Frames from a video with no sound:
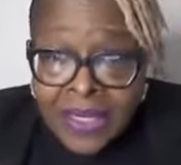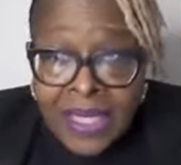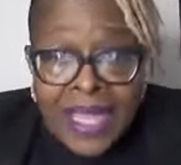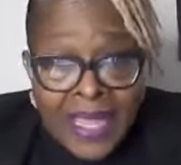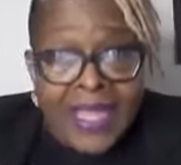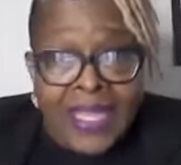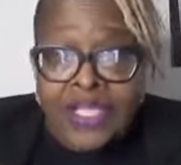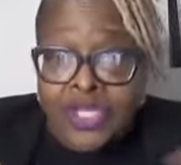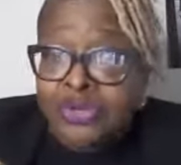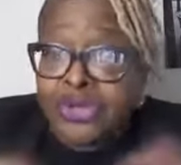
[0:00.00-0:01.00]
and
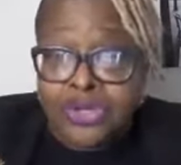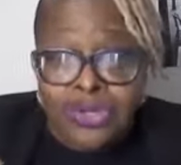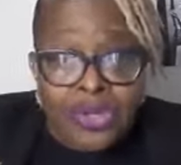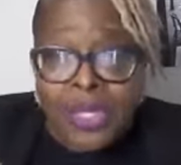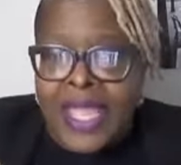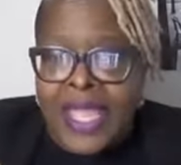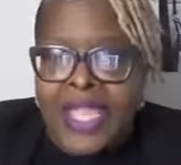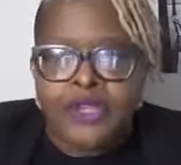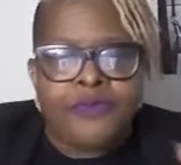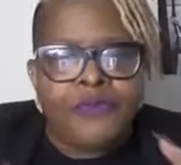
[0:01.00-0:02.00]
you Google and
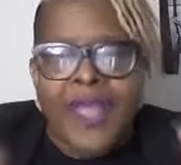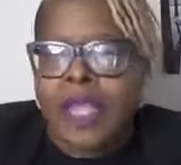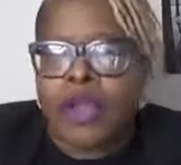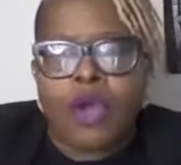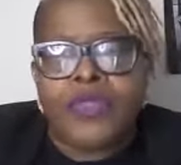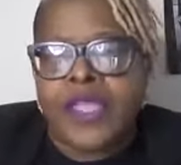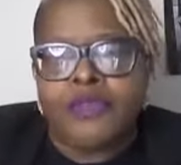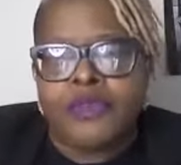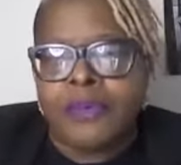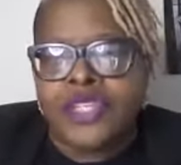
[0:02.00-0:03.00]
you find out all the
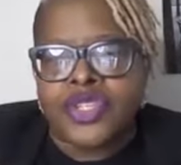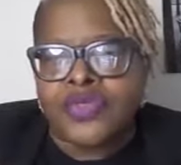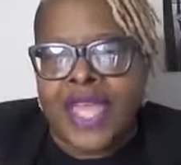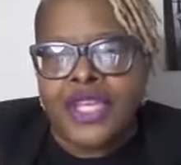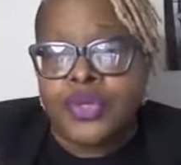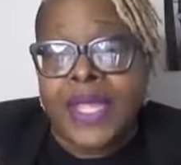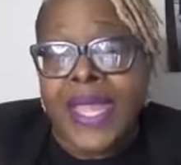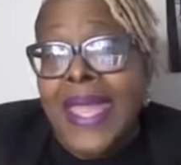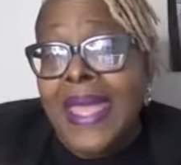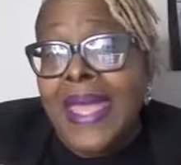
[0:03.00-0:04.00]
information that you
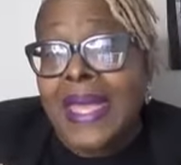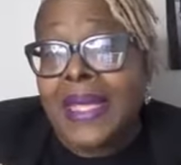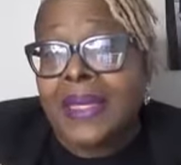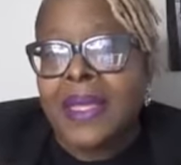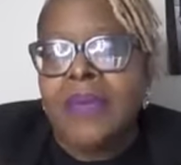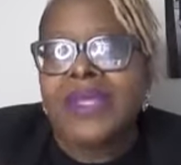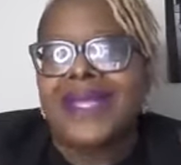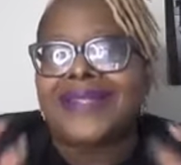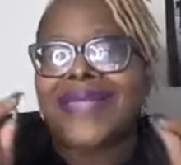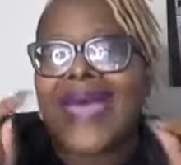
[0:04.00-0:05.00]
can,
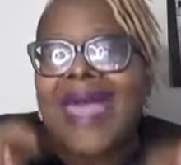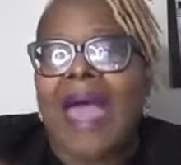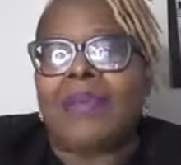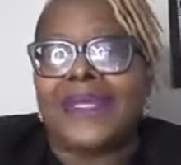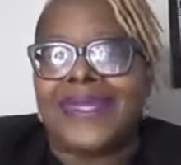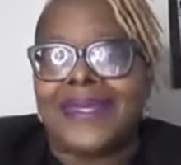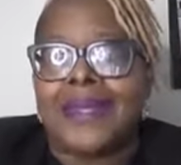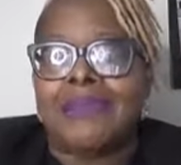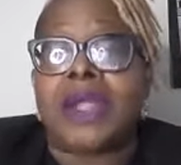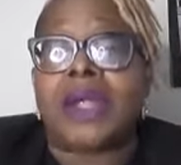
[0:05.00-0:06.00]
because that happened in
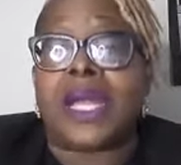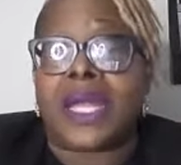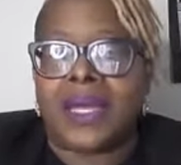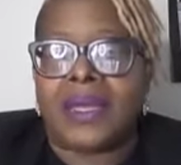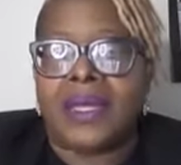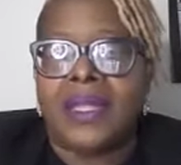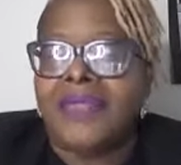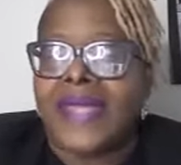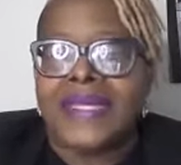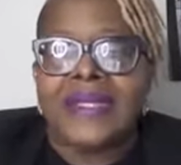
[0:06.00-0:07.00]
America.
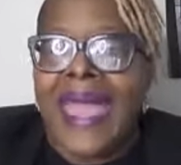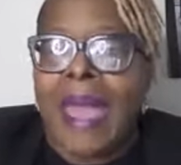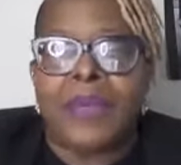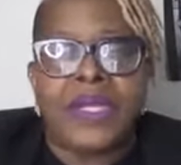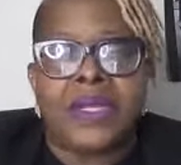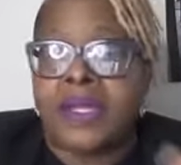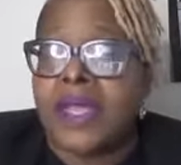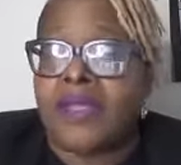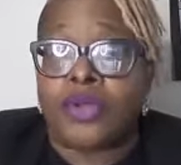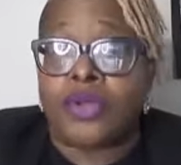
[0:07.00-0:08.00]
That didn't happen in
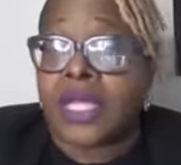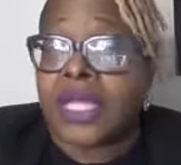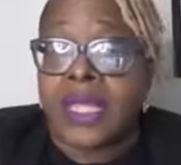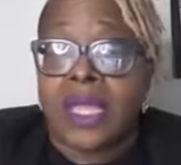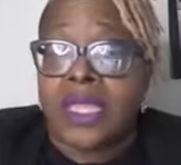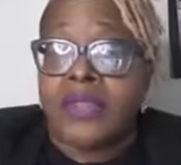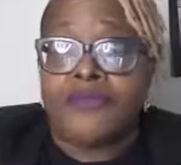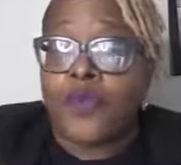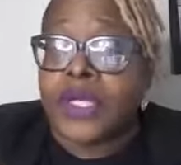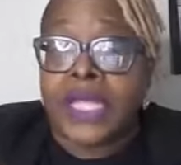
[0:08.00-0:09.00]
another, in a
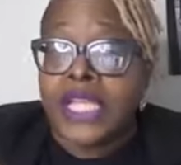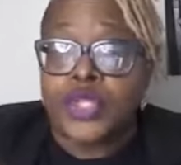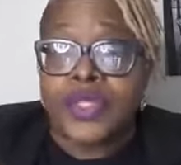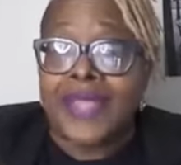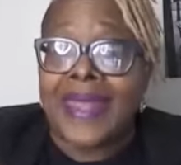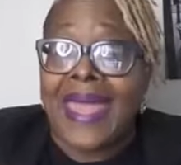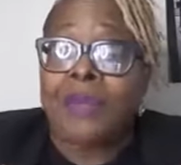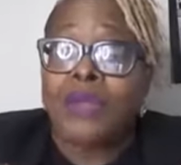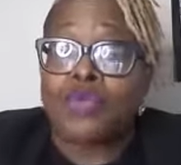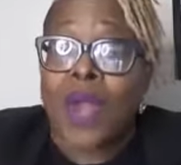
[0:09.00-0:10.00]
foreign country. That
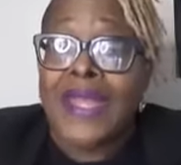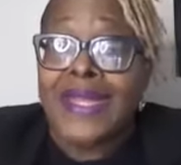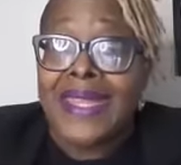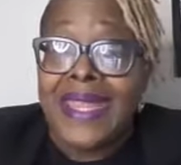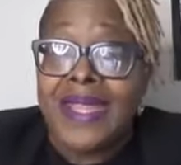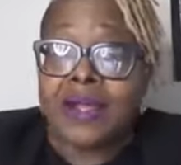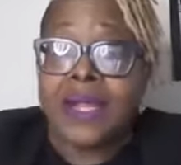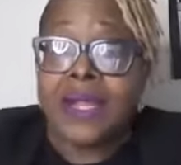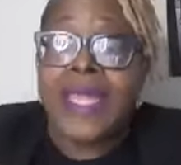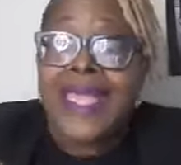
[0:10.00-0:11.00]
happened right here
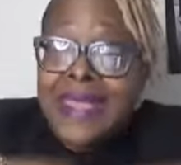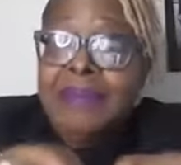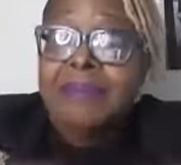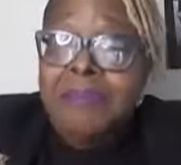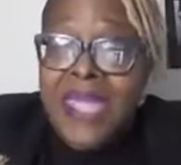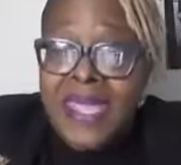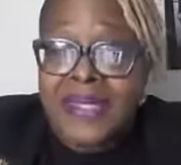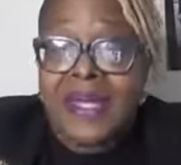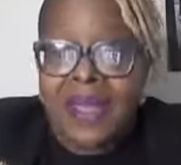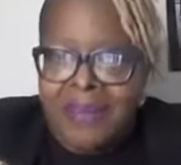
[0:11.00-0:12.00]
in
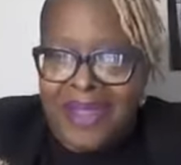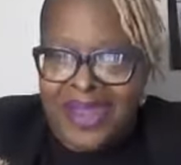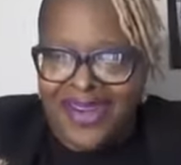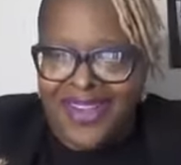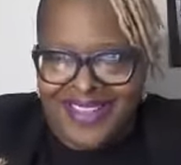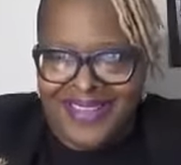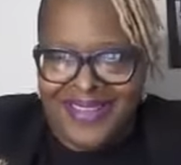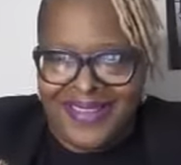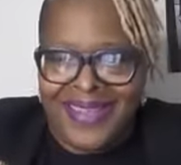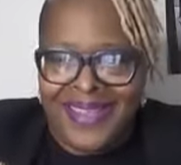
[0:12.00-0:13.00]
mid-America
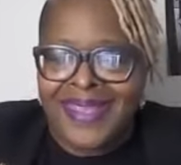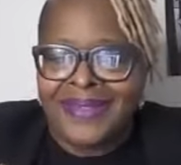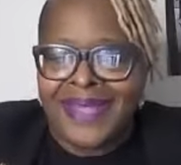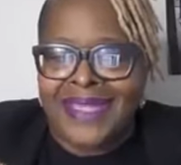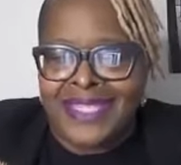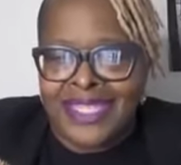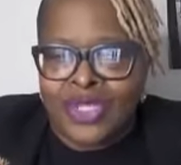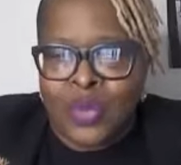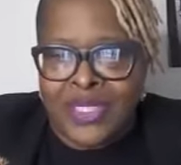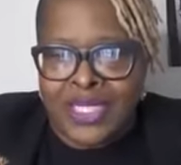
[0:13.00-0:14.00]
in
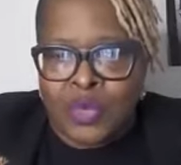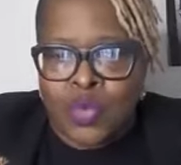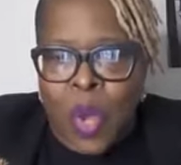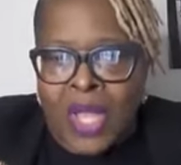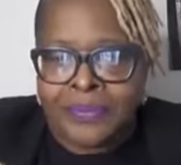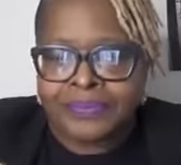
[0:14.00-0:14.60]
1921.